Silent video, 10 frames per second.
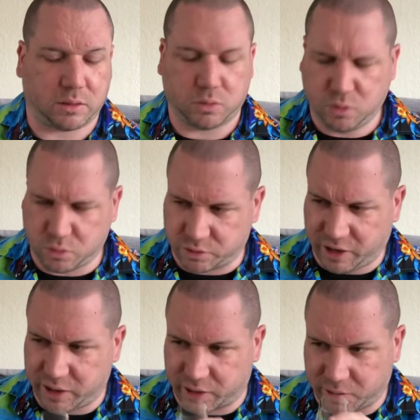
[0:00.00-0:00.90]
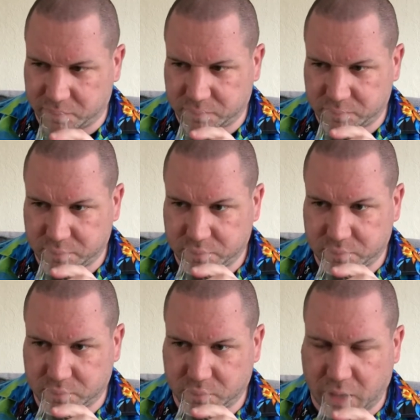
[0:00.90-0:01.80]
Ooh, saying that.
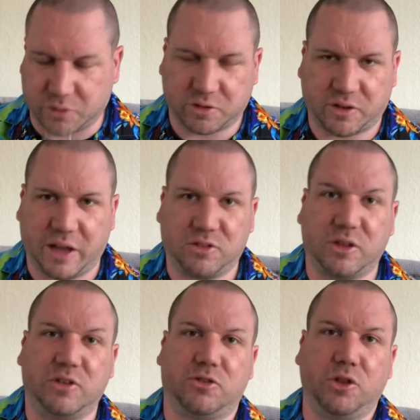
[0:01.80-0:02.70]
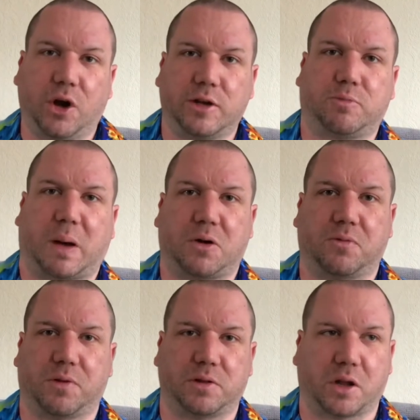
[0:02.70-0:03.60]
I was going to say, it's not as
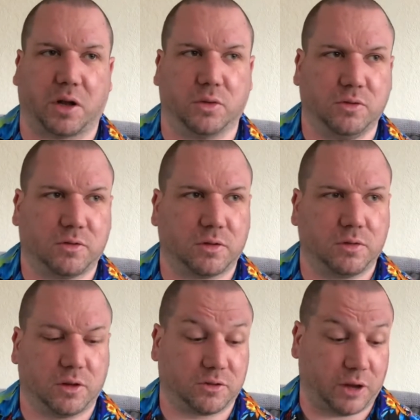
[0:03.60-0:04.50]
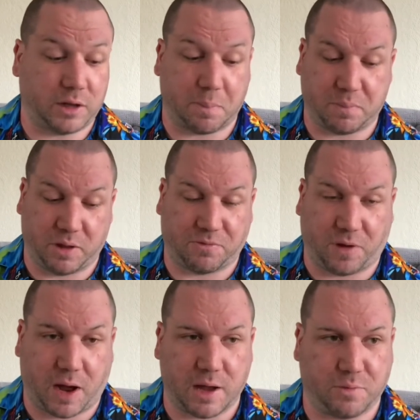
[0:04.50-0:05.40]
powerful on the nose. Not saying the
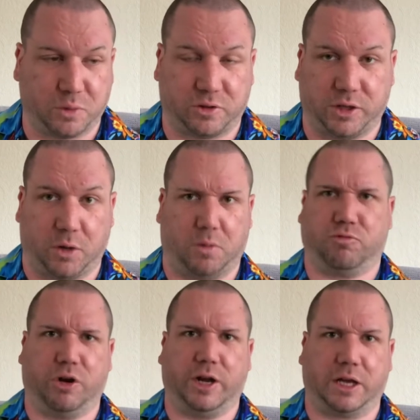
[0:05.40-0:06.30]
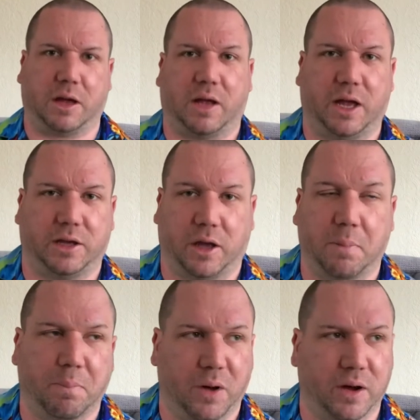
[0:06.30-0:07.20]
5 was, you know, really in
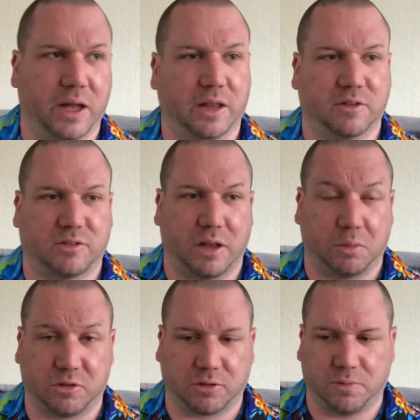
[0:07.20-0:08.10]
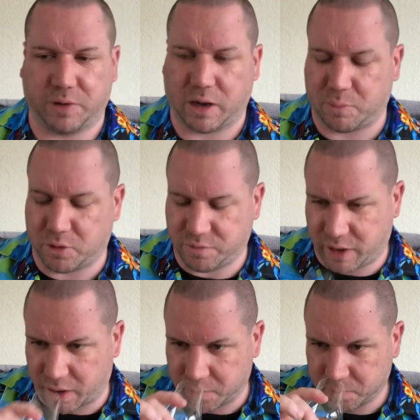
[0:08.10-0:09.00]
you, but it was something a lot more
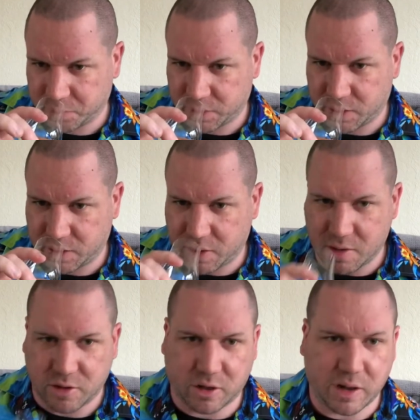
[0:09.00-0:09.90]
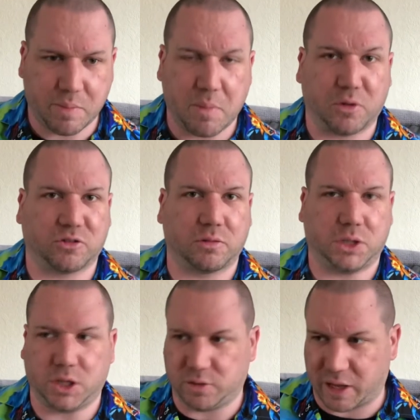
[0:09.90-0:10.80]
there. It's a little bit more
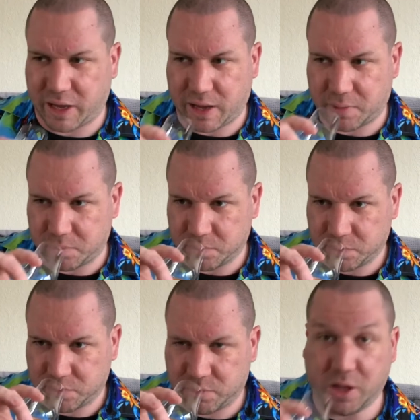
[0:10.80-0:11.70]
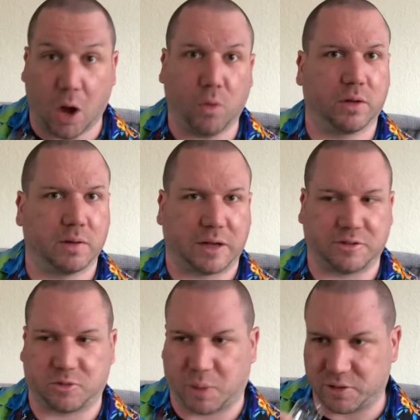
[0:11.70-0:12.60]
subdued. You get the yolk, as
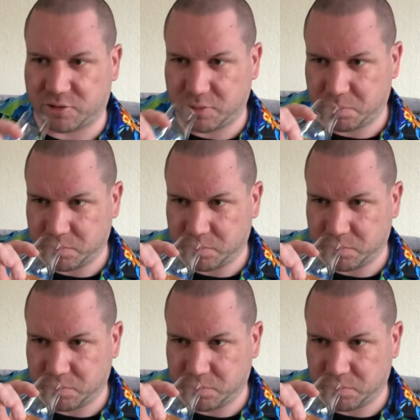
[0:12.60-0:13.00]
expected.